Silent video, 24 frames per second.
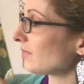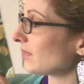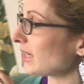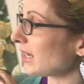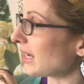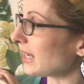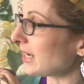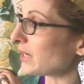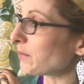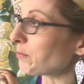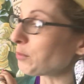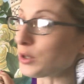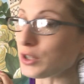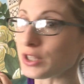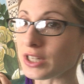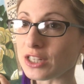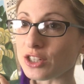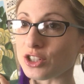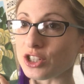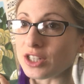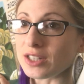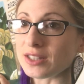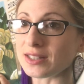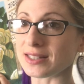Any
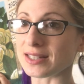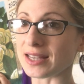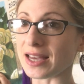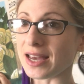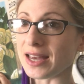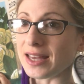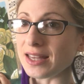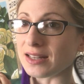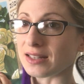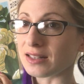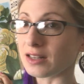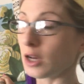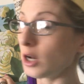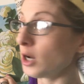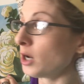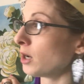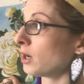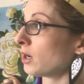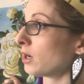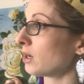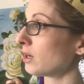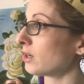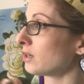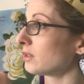predictions yet?
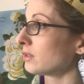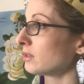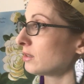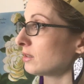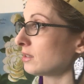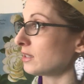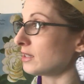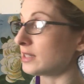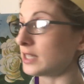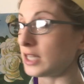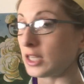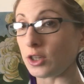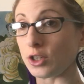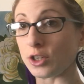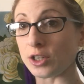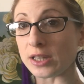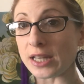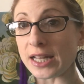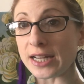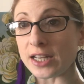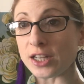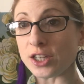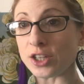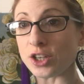Does he look
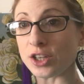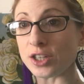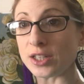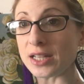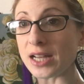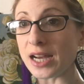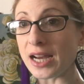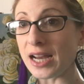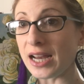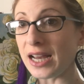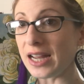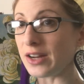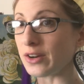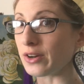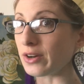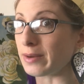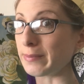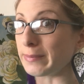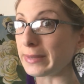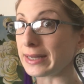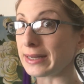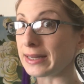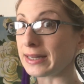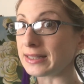like a good guy or a
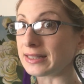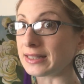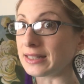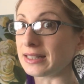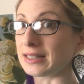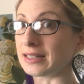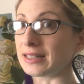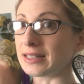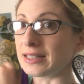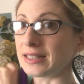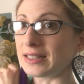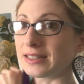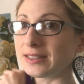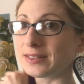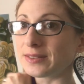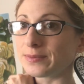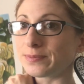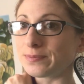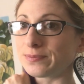bad guy?